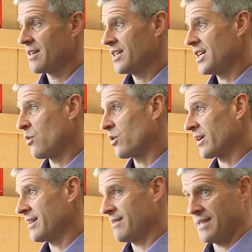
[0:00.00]
you know,
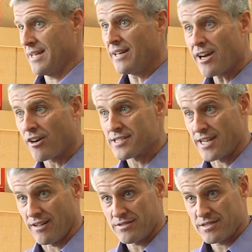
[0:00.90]
we're killing
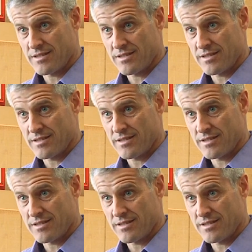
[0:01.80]
ourselves.